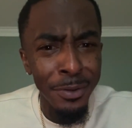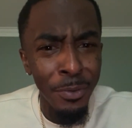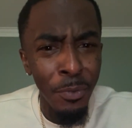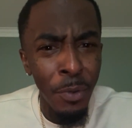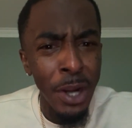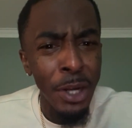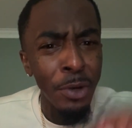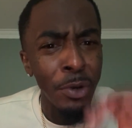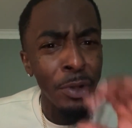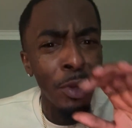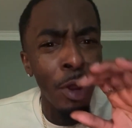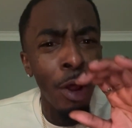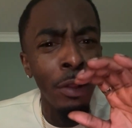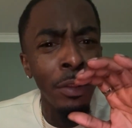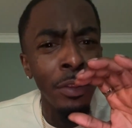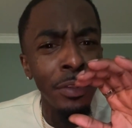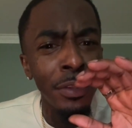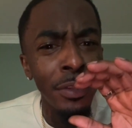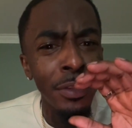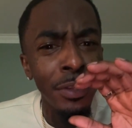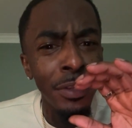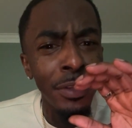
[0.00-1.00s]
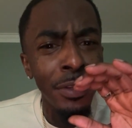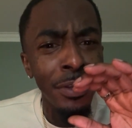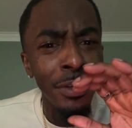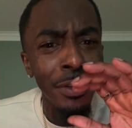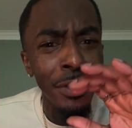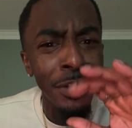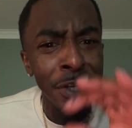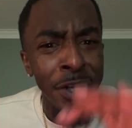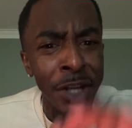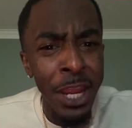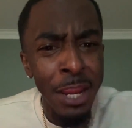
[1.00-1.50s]
Why don't we call it
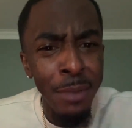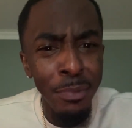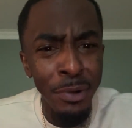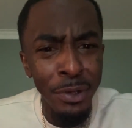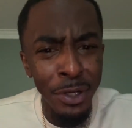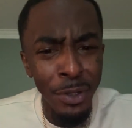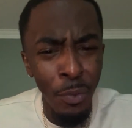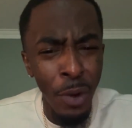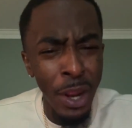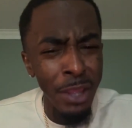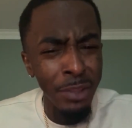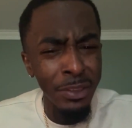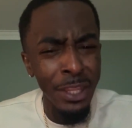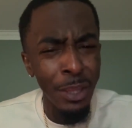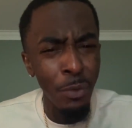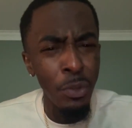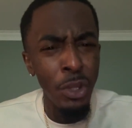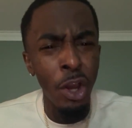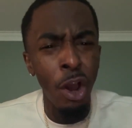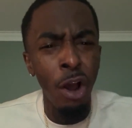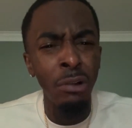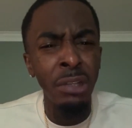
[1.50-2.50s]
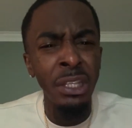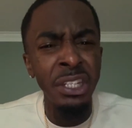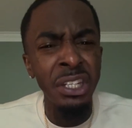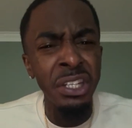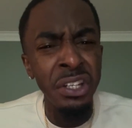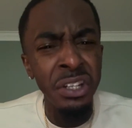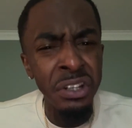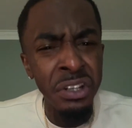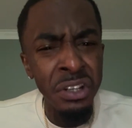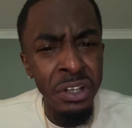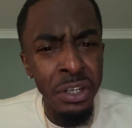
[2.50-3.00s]
neighborhood? Why do you think we call it
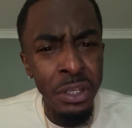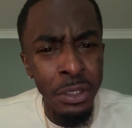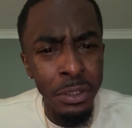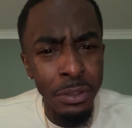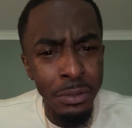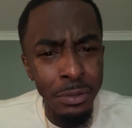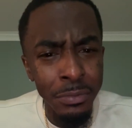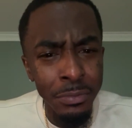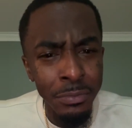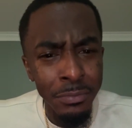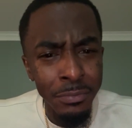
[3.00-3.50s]
hood?